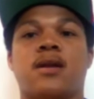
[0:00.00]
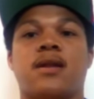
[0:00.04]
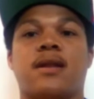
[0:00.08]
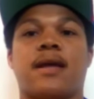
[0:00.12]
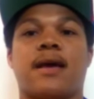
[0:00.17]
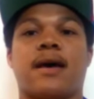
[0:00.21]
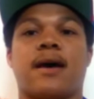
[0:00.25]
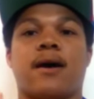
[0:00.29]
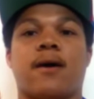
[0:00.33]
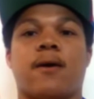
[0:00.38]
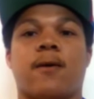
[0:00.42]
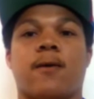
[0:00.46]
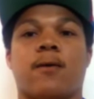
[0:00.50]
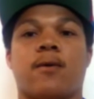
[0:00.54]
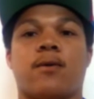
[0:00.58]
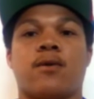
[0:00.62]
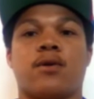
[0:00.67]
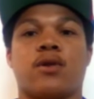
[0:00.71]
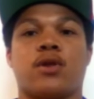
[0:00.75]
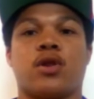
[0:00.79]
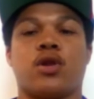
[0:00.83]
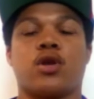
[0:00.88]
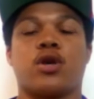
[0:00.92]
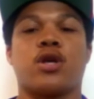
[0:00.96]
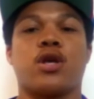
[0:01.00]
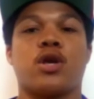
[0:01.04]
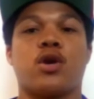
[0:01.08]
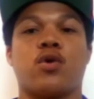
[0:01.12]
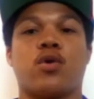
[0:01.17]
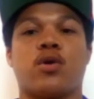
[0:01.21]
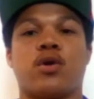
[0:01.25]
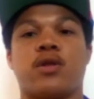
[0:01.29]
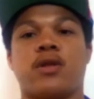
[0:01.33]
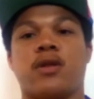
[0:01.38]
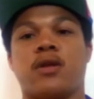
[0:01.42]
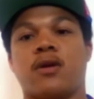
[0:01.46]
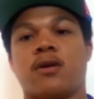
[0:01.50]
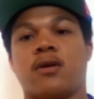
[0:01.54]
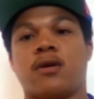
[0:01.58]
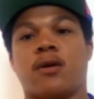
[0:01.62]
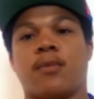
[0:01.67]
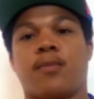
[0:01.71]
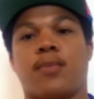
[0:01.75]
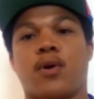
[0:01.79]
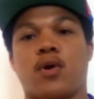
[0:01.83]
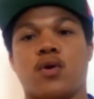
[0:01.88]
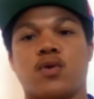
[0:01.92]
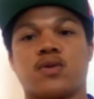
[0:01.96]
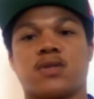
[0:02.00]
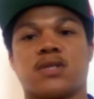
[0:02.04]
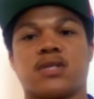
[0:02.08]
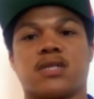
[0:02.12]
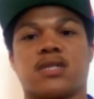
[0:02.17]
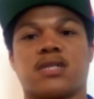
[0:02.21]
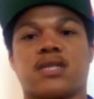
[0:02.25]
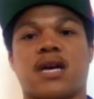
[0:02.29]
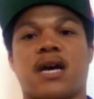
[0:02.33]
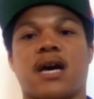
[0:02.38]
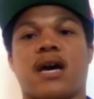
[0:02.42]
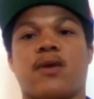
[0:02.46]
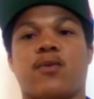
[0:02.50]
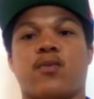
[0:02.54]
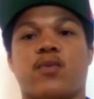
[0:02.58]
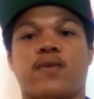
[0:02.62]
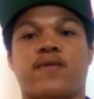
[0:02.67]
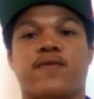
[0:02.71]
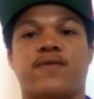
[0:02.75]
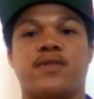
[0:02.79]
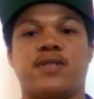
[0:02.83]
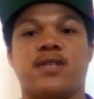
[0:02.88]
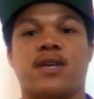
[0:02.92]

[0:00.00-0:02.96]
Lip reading: Now, looking on the opposing side with